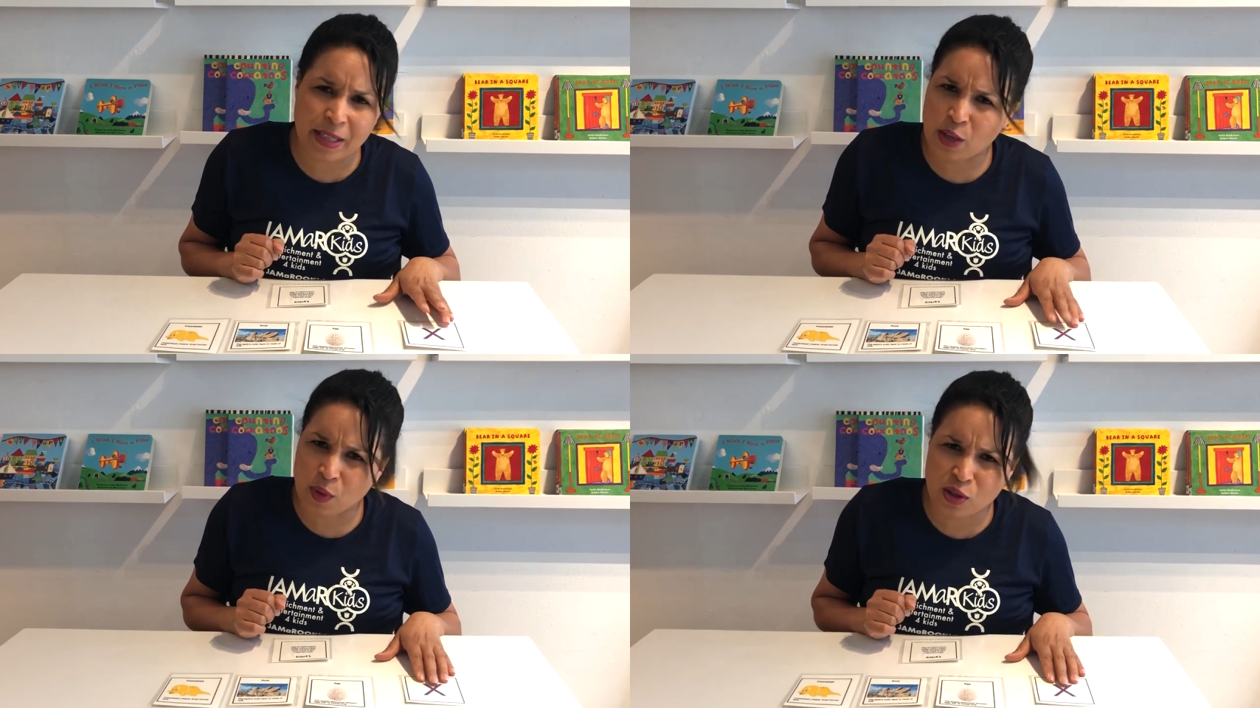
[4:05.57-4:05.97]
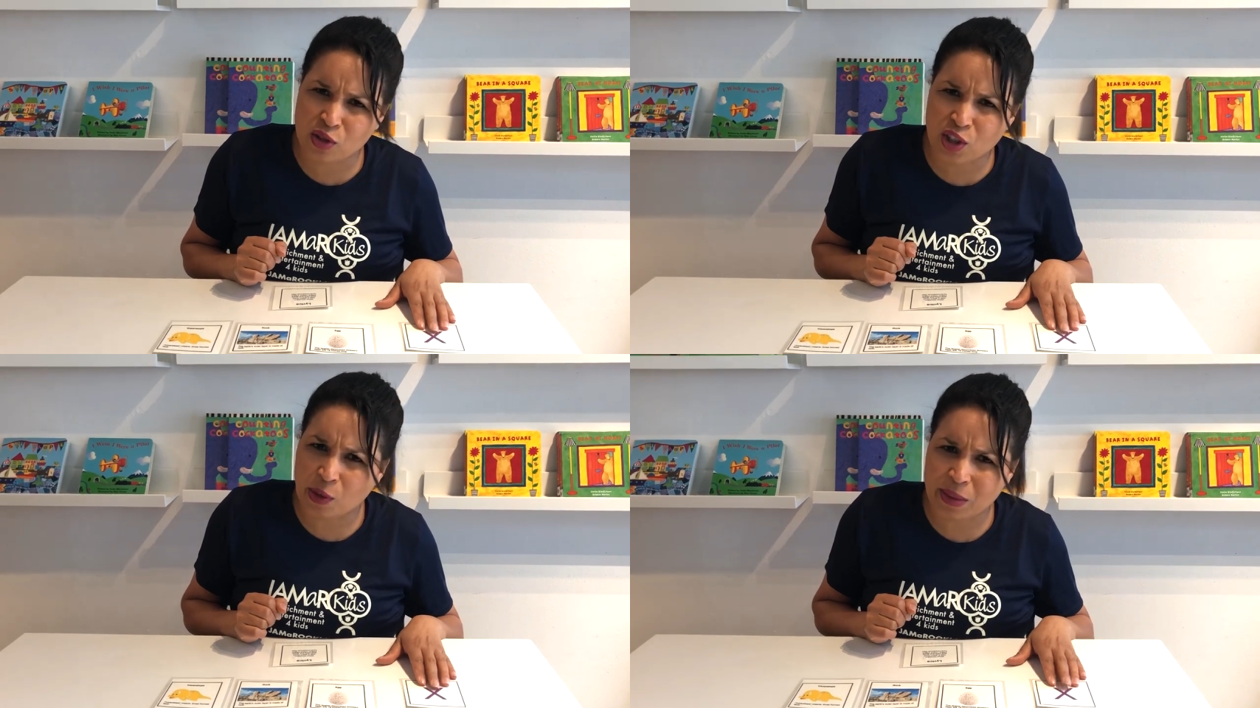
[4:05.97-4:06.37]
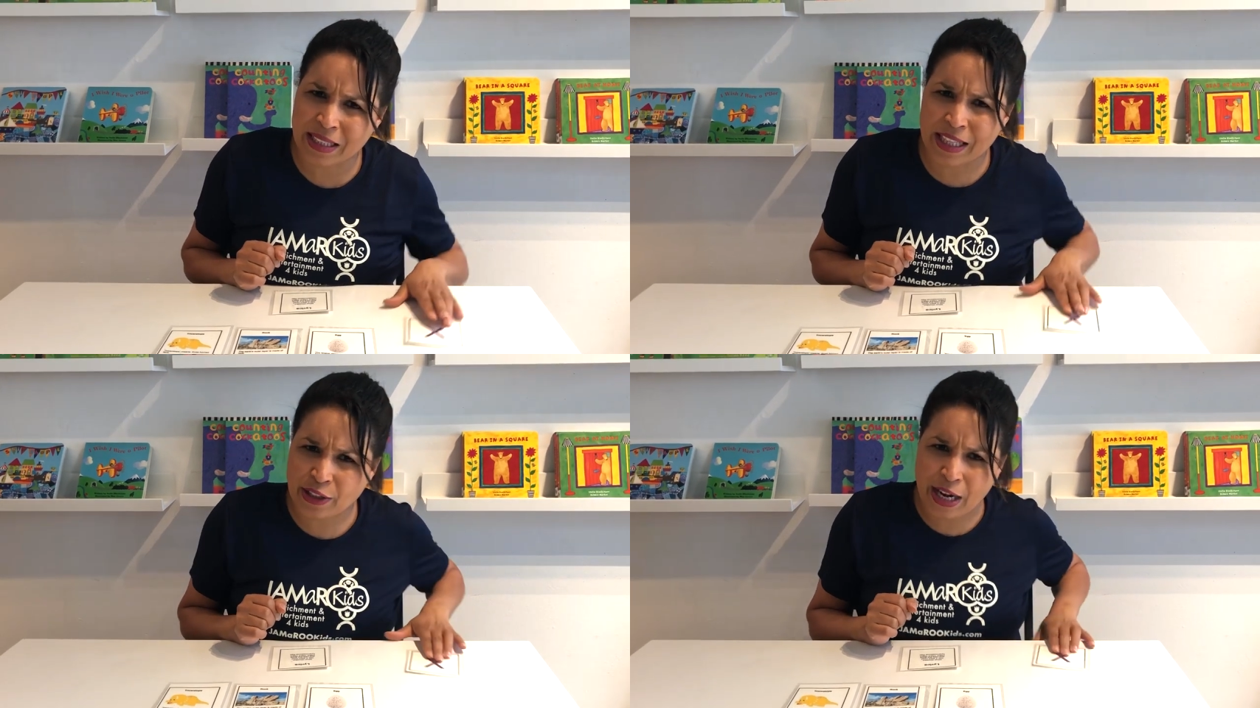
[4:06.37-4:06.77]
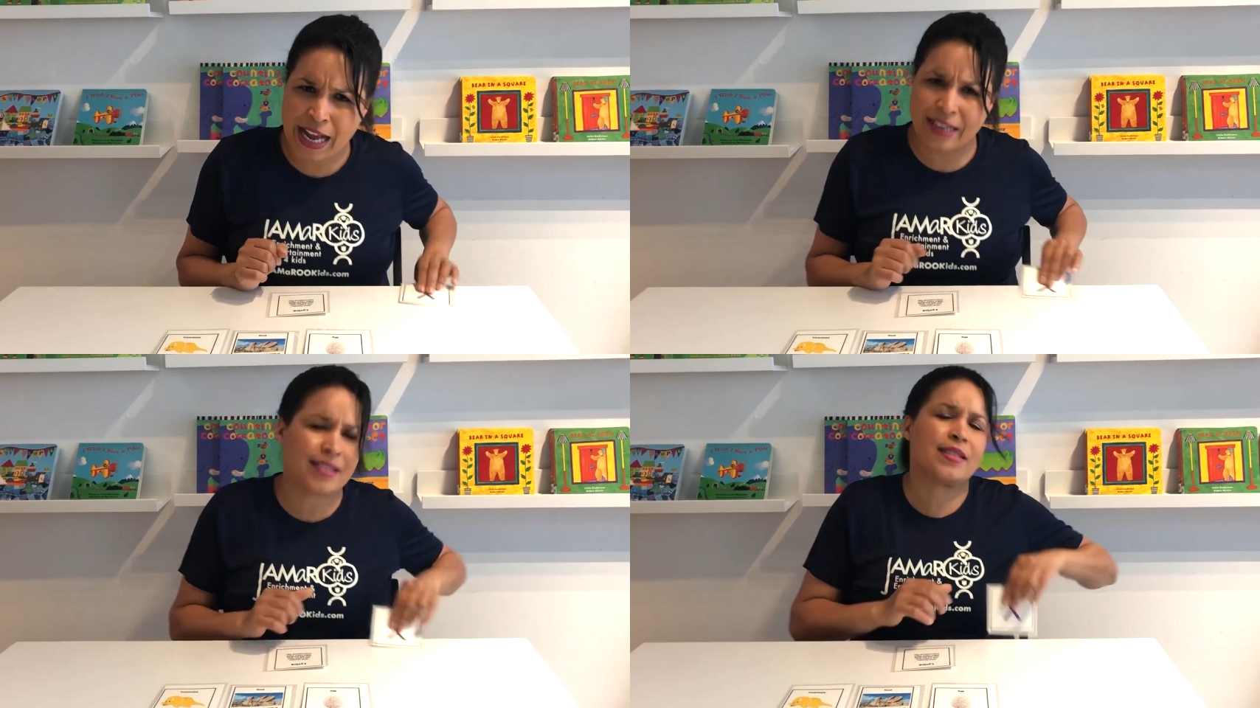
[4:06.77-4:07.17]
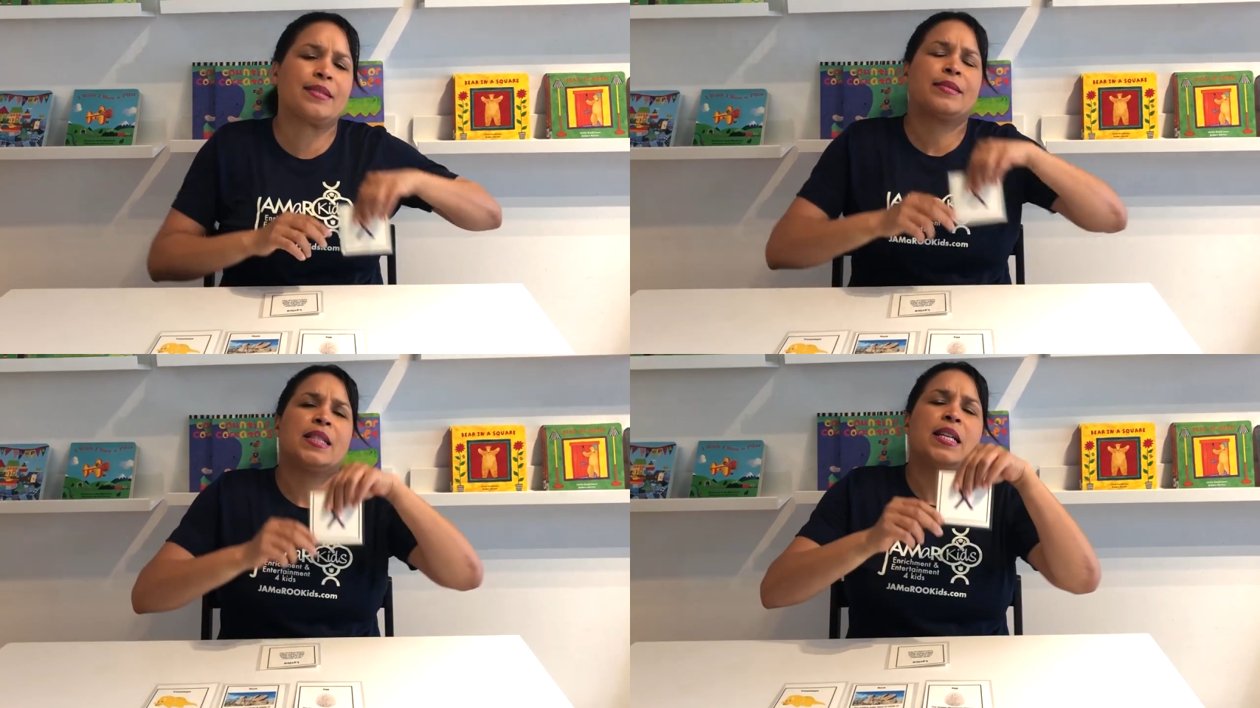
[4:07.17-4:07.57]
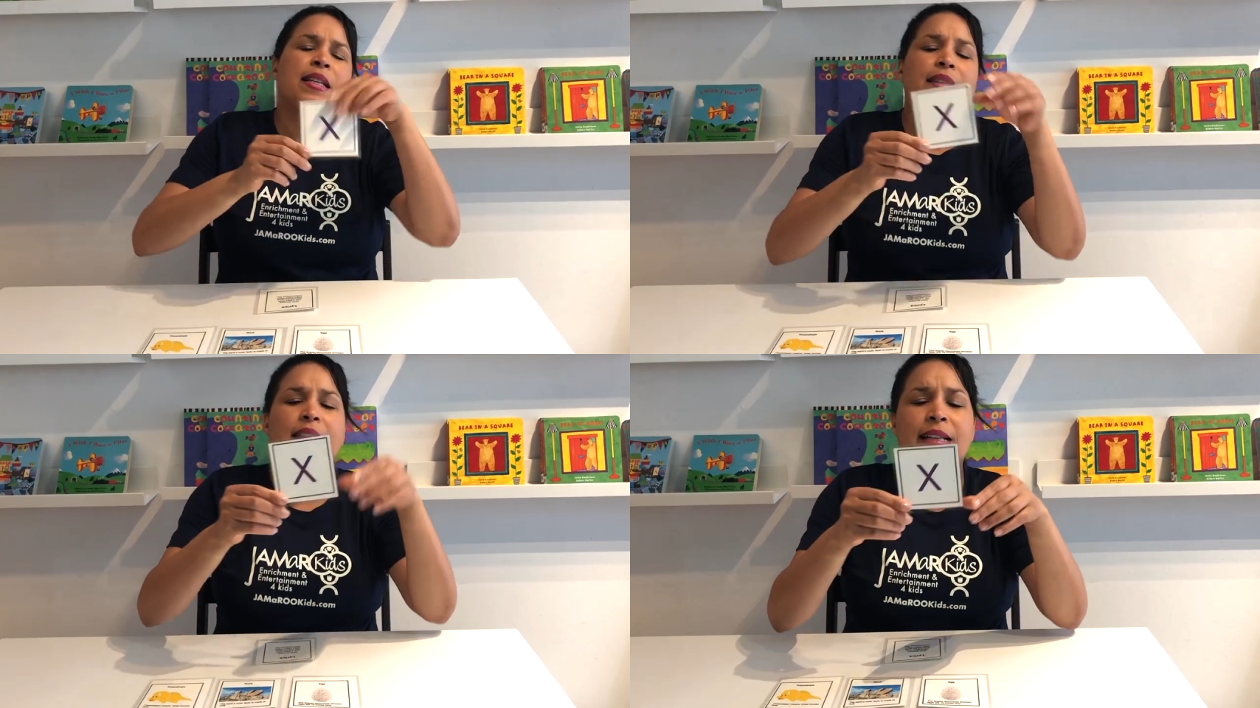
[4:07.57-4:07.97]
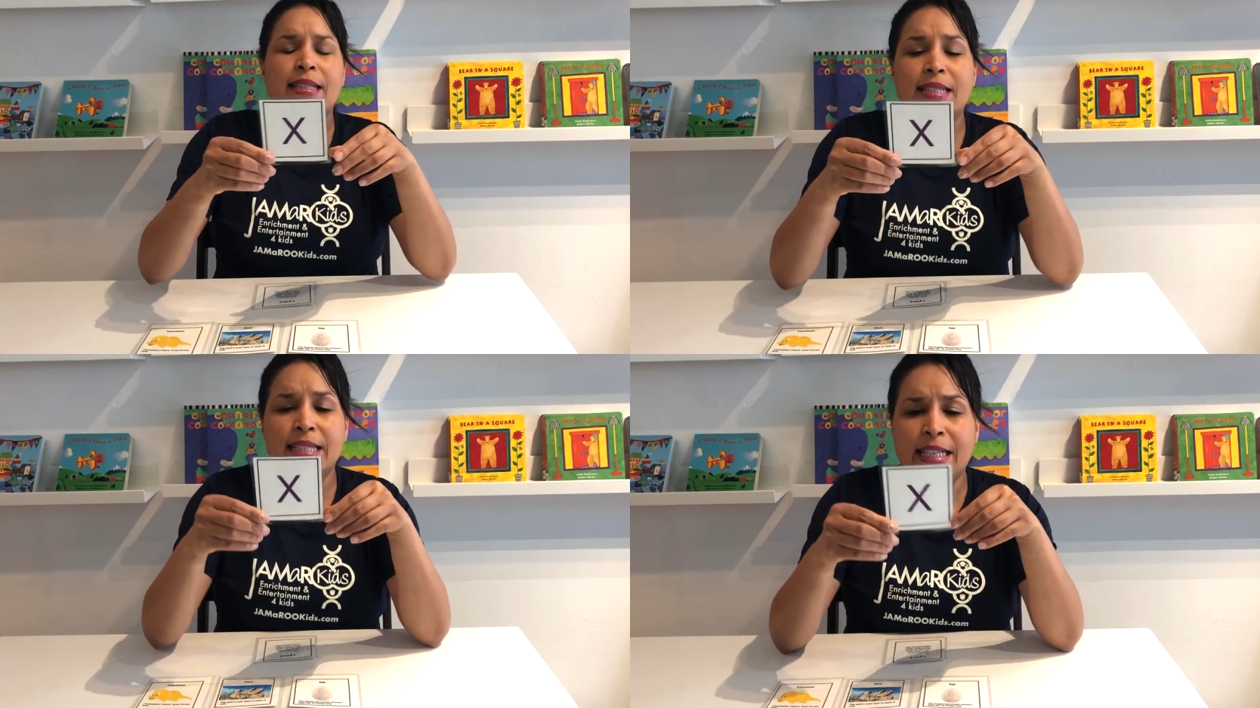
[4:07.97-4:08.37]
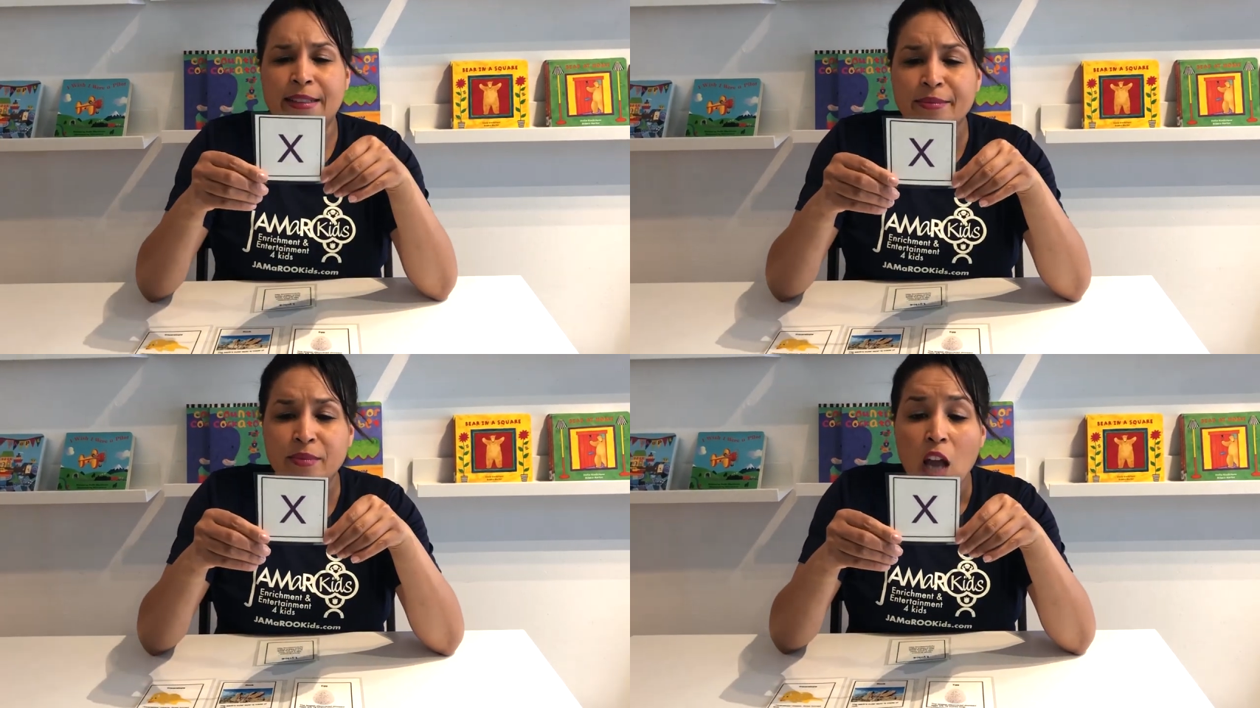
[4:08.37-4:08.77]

many words start with the letter X. Let's see.